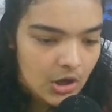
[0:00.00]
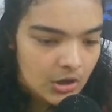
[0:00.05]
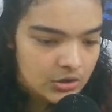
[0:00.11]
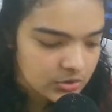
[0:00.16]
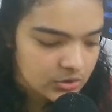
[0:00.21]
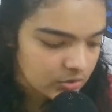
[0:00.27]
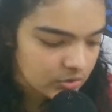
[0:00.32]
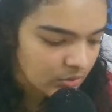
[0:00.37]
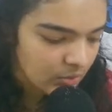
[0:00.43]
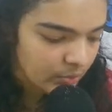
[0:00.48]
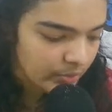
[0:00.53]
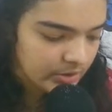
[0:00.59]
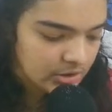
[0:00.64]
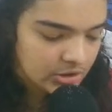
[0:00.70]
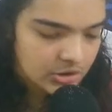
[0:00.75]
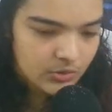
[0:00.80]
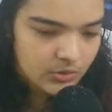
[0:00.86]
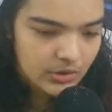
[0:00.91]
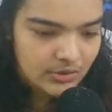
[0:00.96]
So we're
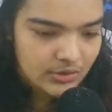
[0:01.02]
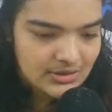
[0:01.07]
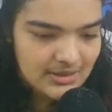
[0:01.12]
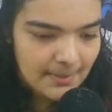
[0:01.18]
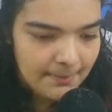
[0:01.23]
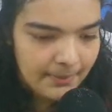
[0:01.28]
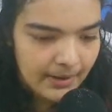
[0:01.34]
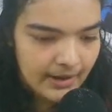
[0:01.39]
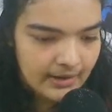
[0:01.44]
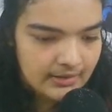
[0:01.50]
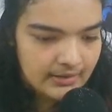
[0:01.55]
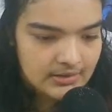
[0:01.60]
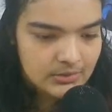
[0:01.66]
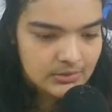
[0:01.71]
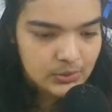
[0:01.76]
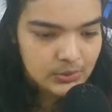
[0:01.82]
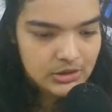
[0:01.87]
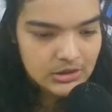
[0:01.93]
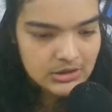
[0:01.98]
just going to separate
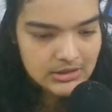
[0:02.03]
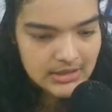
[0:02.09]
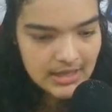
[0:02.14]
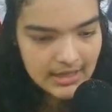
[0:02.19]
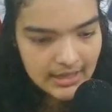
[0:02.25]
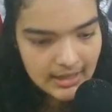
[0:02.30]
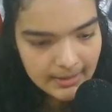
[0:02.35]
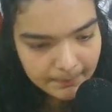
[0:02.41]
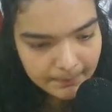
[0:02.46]
this. We'll just take it,